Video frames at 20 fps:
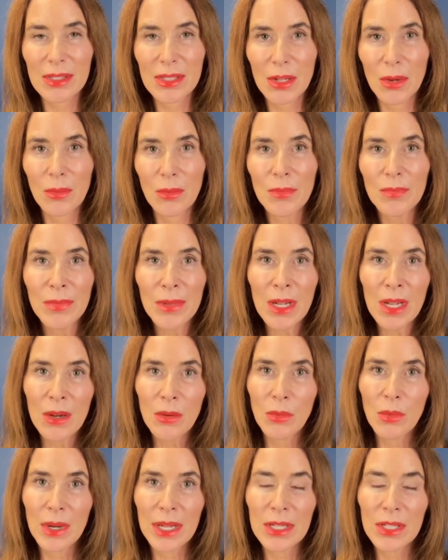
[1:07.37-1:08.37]
So
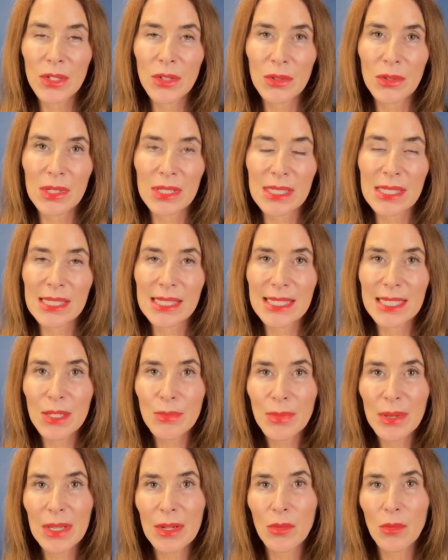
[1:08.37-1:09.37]
when you're
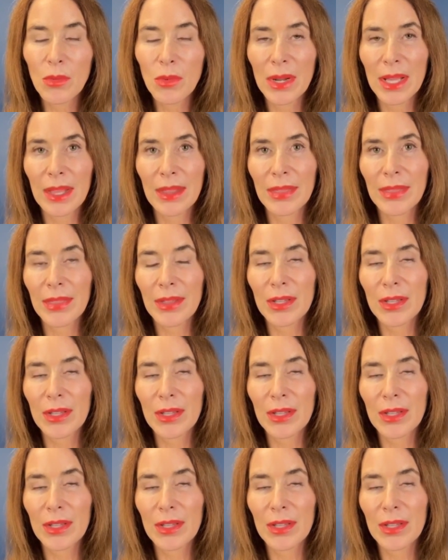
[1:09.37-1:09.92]
sleeping with